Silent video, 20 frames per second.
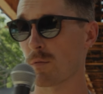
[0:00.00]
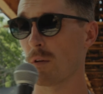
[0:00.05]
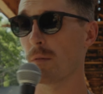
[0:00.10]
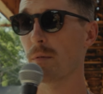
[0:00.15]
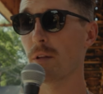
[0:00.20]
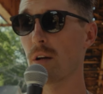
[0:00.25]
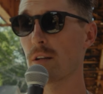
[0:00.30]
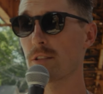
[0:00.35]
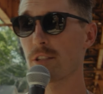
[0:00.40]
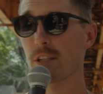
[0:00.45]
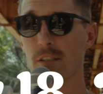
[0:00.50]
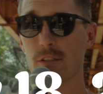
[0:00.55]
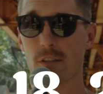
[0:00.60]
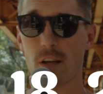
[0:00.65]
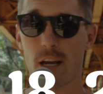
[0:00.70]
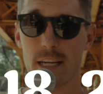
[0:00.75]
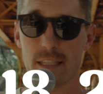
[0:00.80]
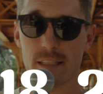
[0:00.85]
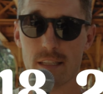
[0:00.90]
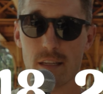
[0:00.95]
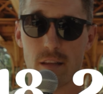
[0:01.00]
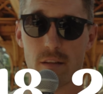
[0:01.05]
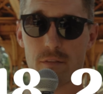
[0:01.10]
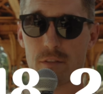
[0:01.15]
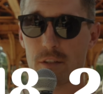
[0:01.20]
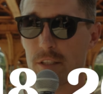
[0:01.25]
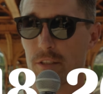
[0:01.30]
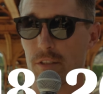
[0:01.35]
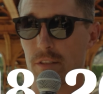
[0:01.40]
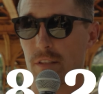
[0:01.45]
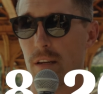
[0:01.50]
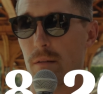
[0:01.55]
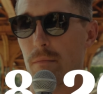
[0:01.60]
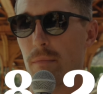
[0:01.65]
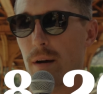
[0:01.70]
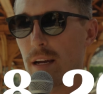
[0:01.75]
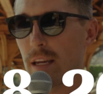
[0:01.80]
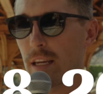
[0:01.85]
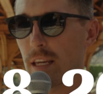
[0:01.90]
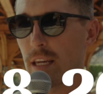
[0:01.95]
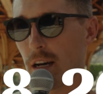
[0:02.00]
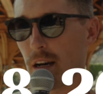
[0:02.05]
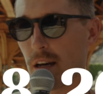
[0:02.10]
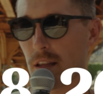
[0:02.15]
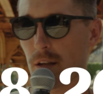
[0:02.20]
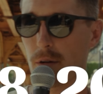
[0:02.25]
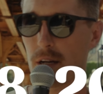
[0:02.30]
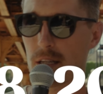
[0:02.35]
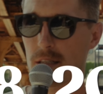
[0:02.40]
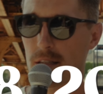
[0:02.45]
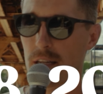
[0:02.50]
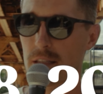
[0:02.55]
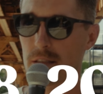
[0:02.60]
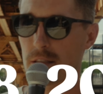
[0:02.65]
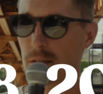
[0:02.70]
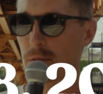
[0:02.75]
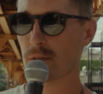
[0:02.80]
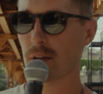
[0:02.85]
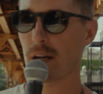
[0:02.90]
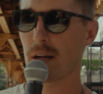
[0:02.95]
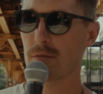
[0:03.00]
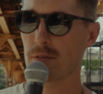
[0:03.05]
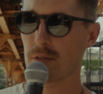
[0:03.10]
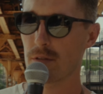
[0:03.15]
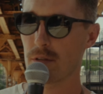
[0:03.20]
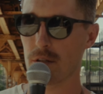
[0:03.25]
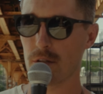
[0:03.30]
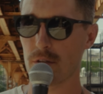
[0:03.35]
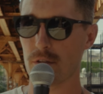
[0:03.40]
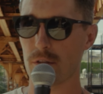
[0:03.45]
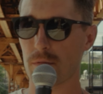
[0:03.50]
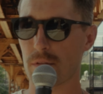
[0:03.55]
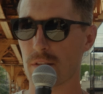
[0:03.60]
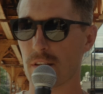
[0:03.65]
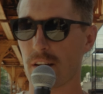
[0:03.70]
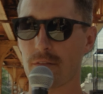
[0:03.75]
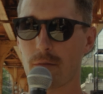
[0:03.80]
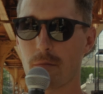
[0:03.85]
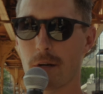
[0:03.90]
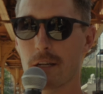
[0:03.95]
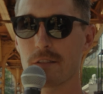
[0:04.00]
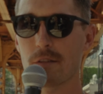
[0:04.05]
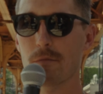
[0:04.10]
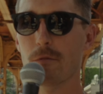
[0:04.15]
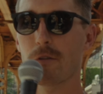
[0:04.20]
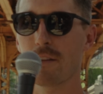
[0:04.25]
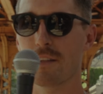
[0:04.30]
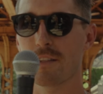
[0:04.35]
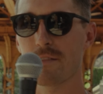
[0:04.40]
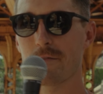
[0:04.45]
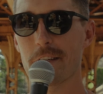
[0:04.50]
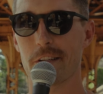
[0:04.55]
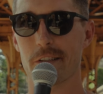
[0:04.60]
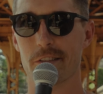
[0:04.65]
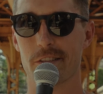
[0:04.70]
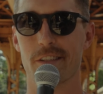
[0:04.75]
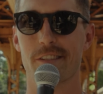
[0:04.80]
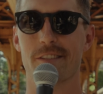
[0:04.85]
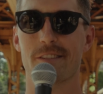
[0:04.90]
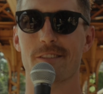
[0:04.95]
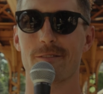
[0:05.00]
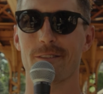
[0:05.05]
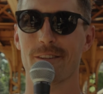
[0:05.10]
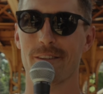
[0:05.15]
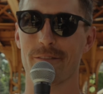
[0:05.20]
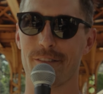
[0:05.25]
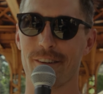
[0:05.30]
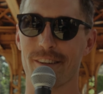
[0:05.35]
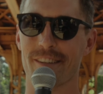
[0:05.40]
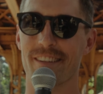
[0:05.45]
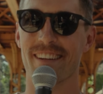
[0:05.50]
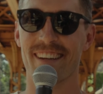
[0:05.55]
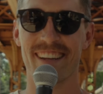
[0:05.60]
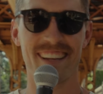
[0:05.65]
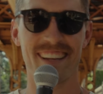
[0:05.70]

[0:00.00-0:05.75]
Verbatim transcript: will be launching July eighteenth if you're interested in buying it. Otherwise, like, subscribe to the YouTube stuff. I might do more of these videos because they're really fun,